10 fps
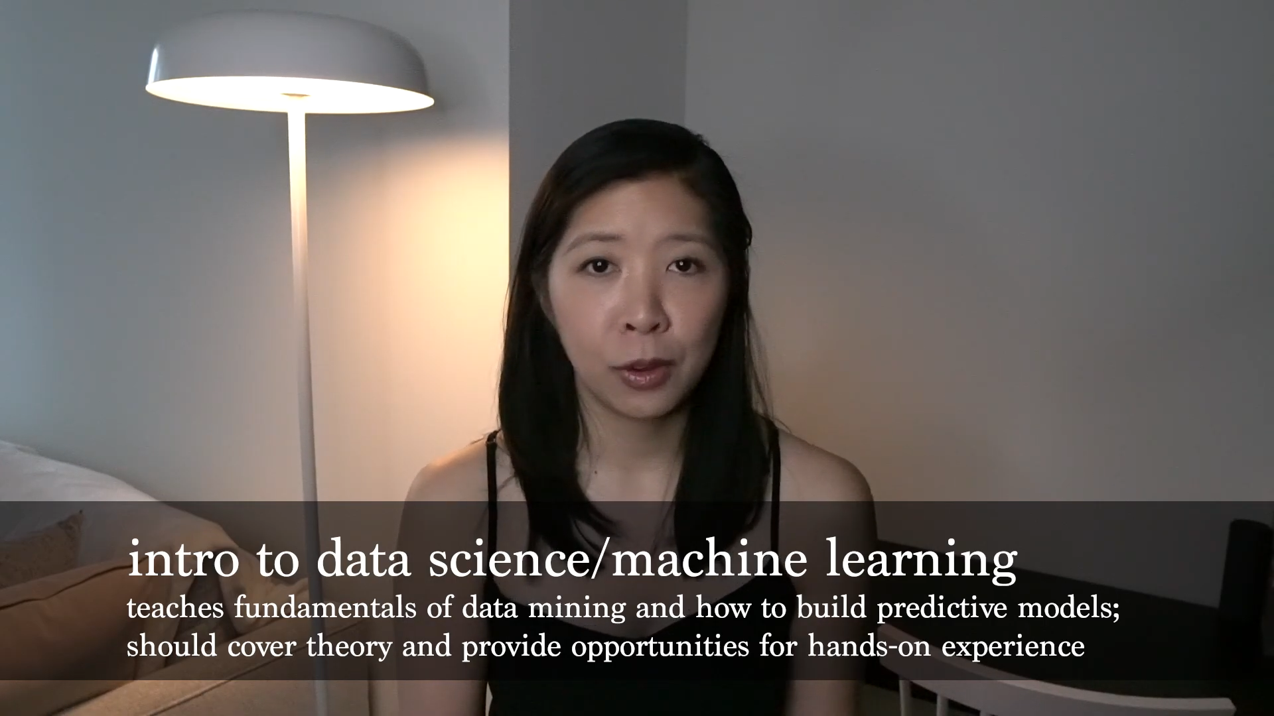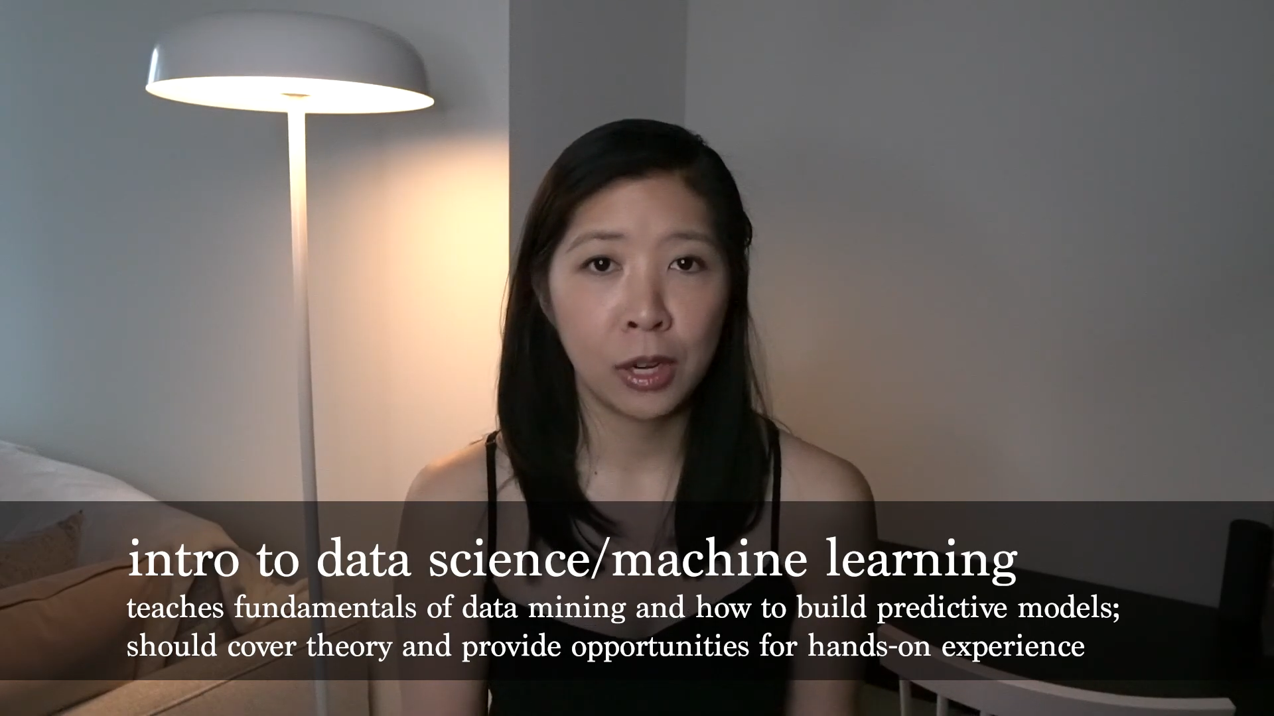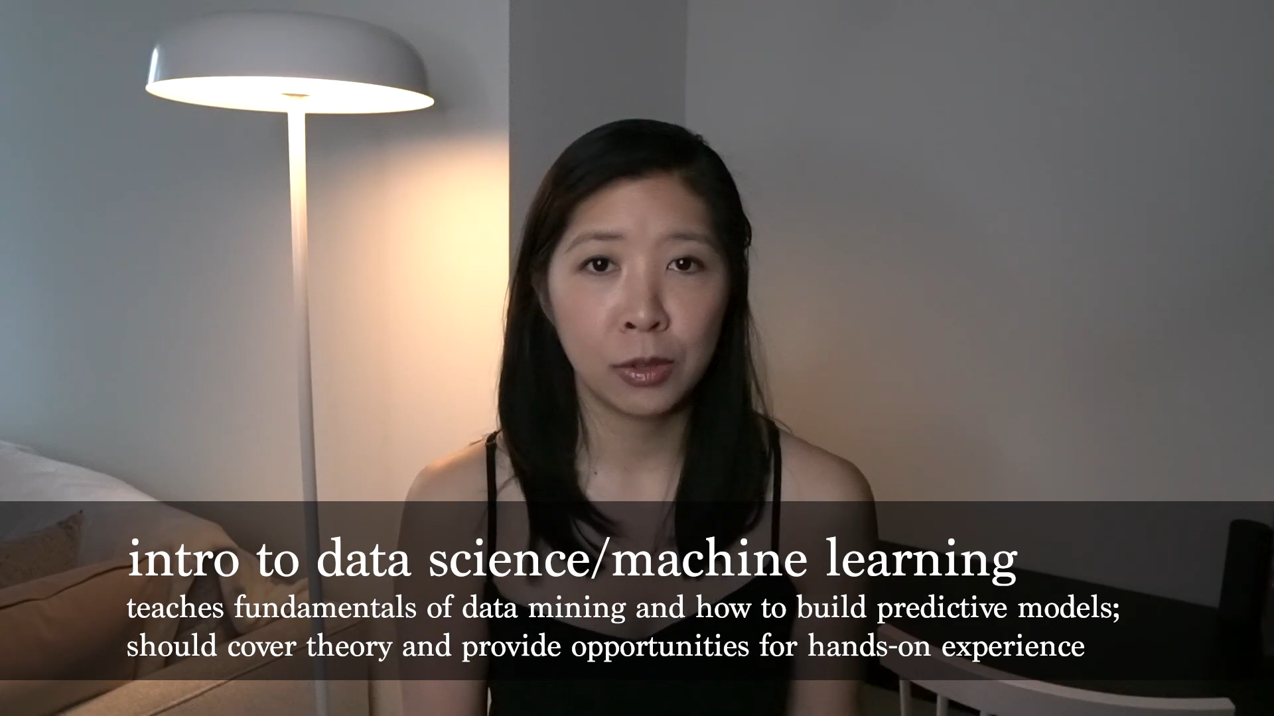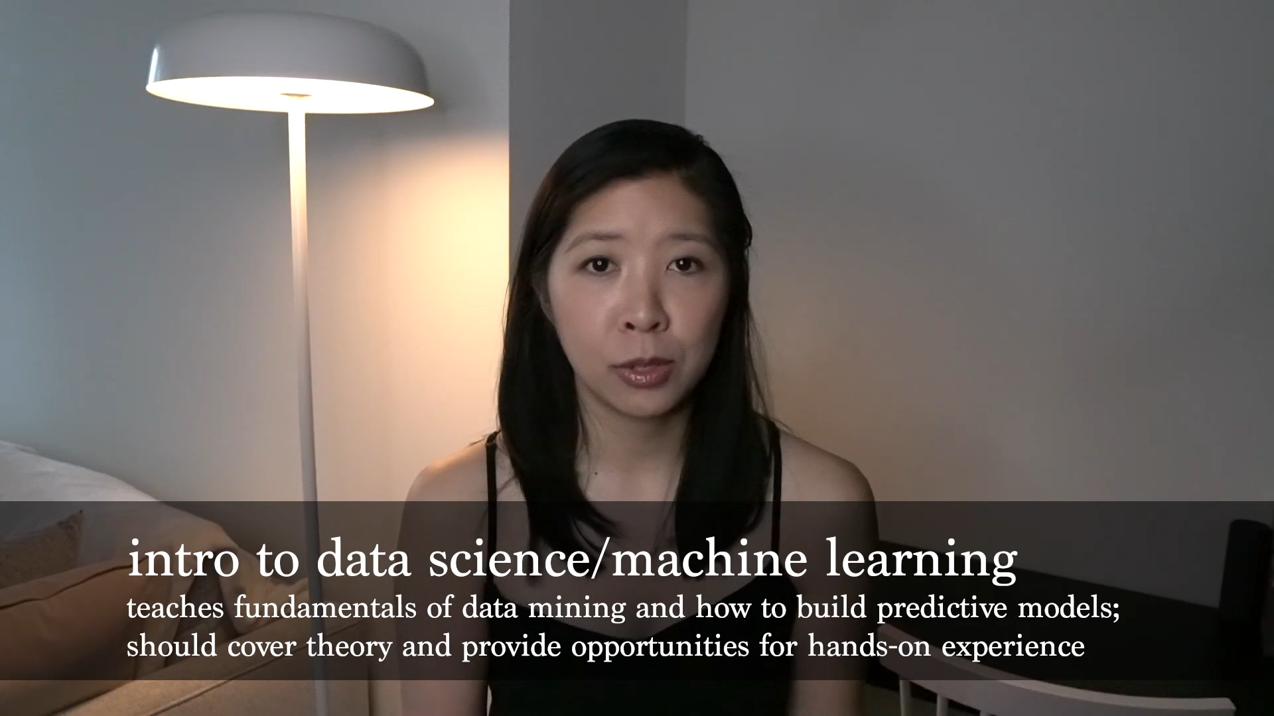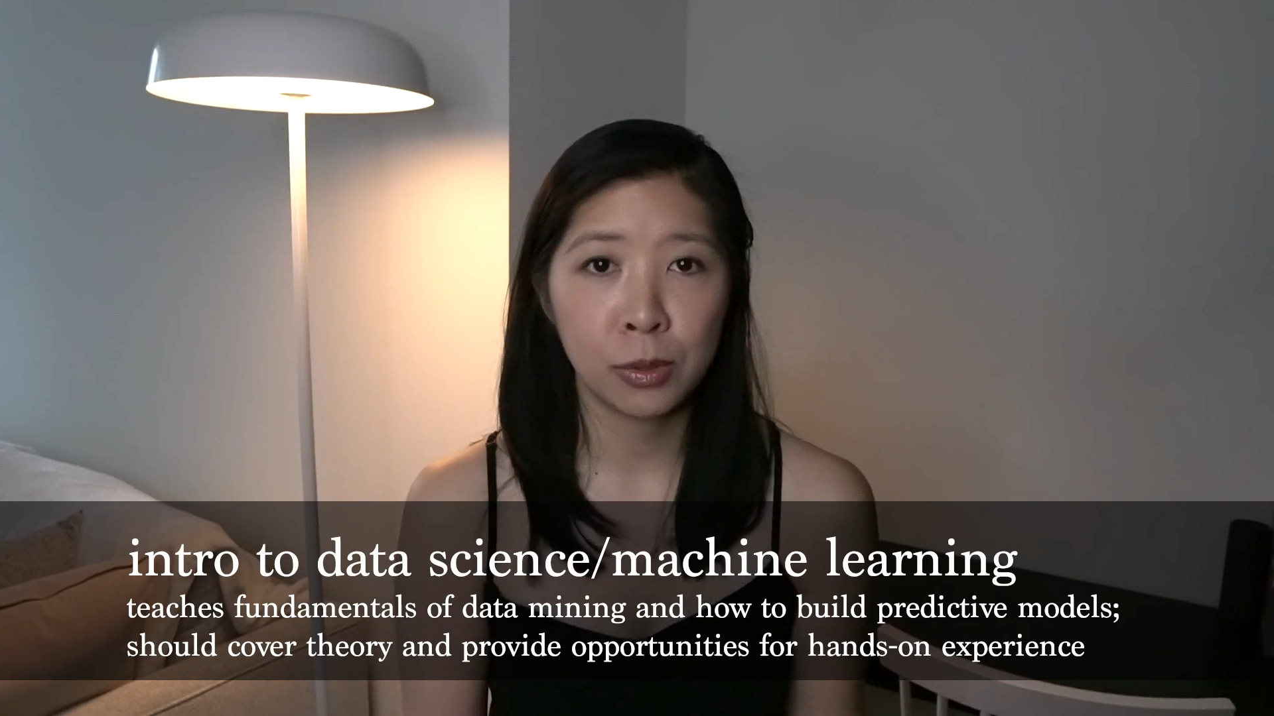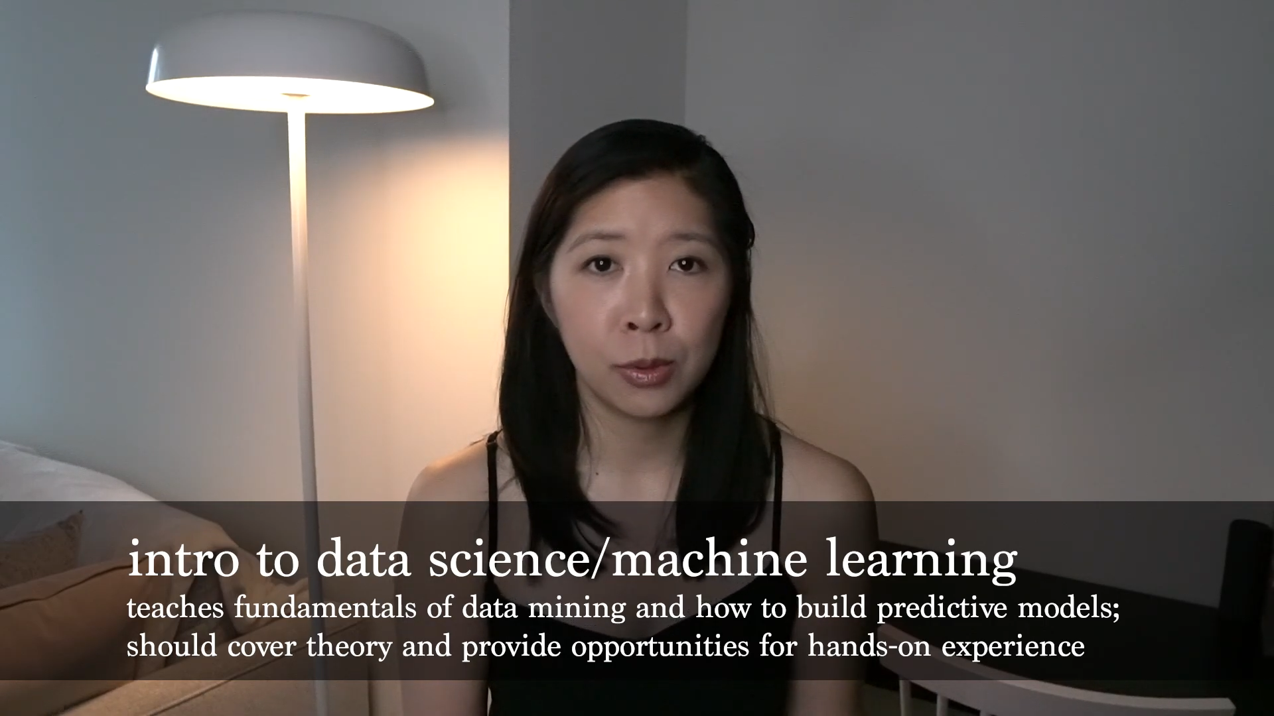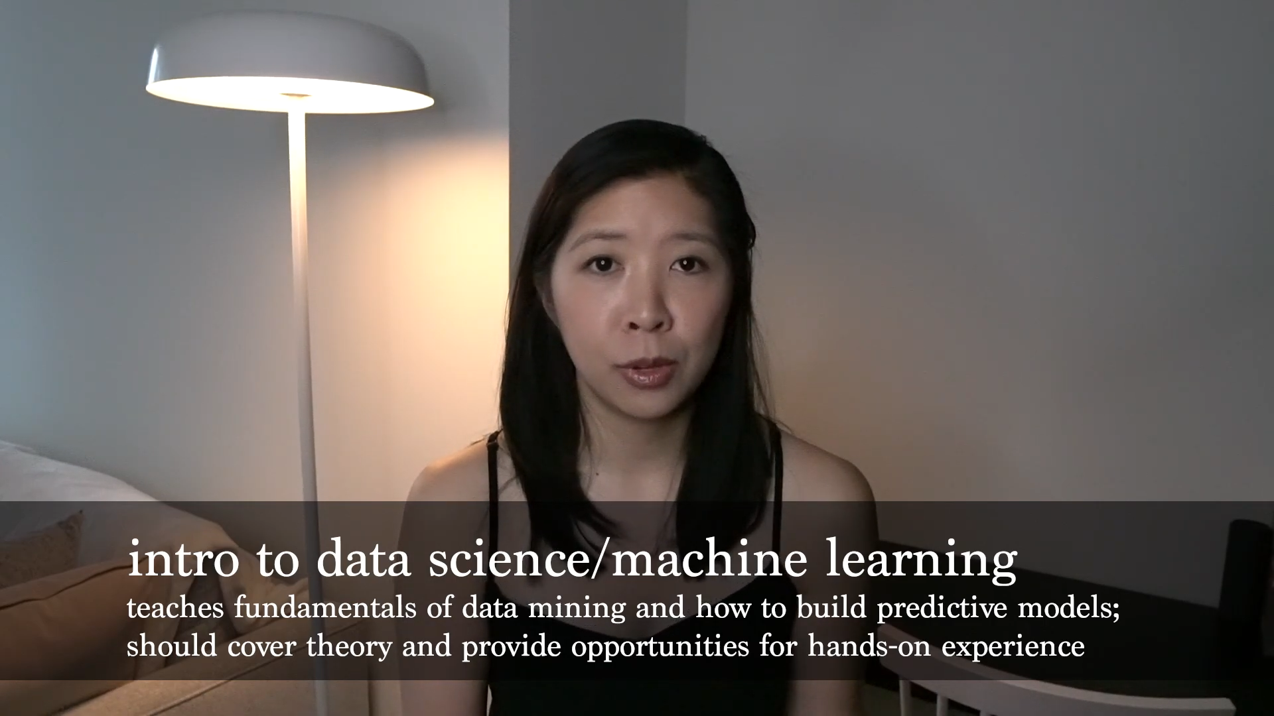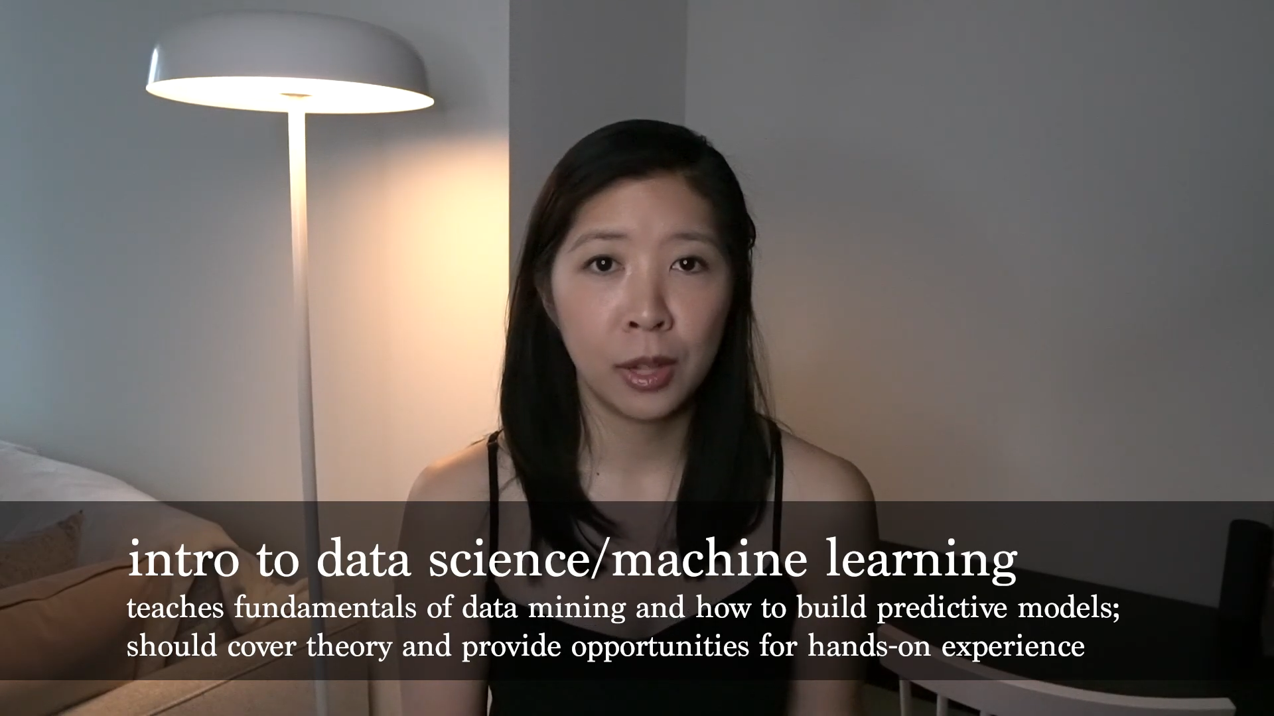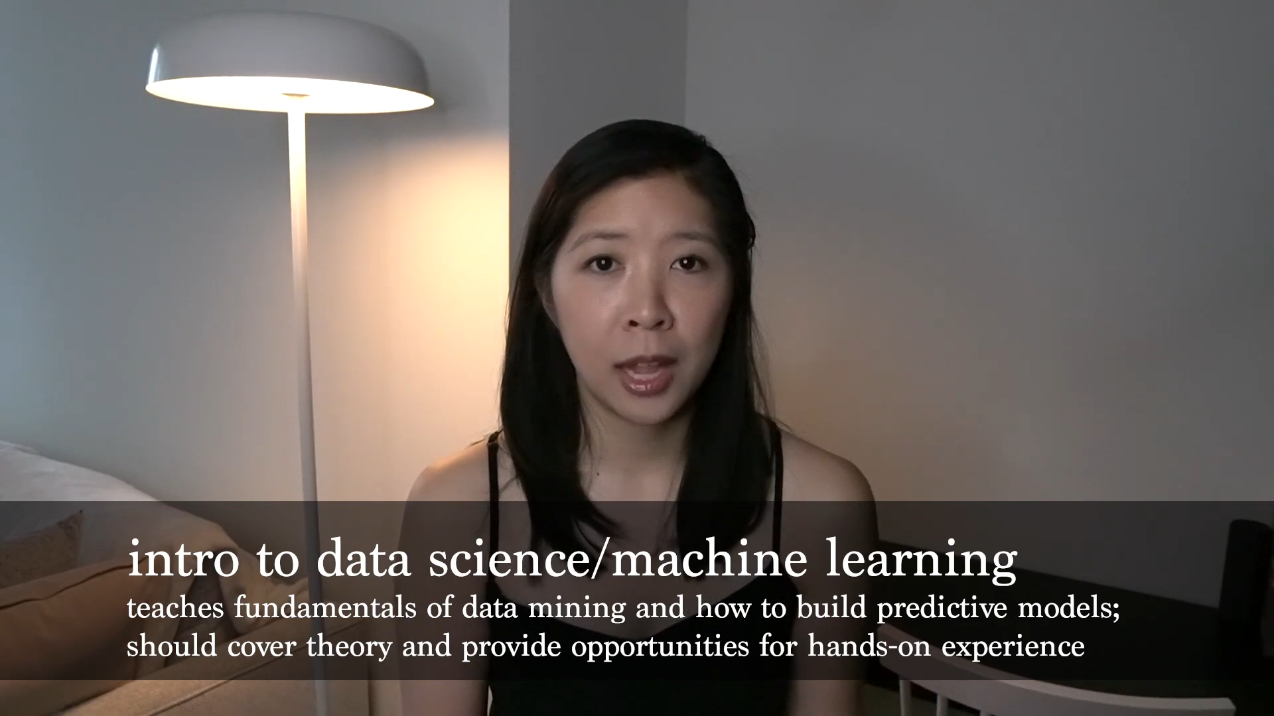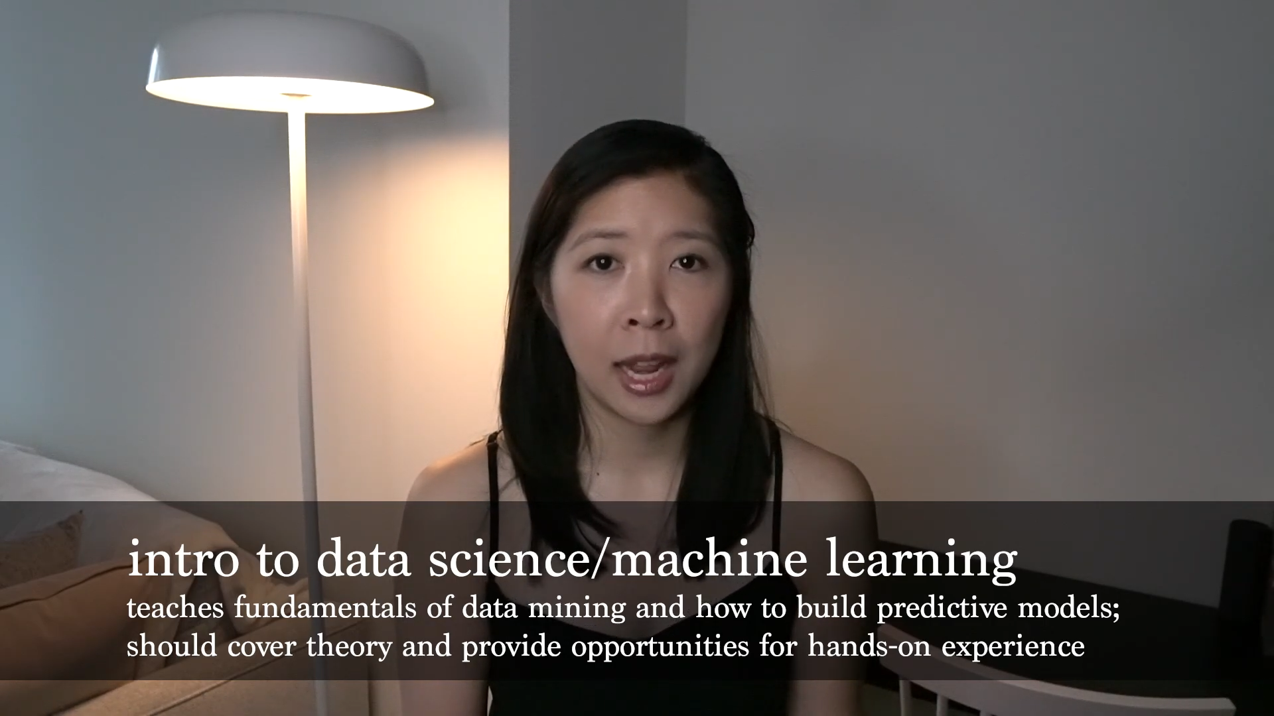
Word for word: graduate school,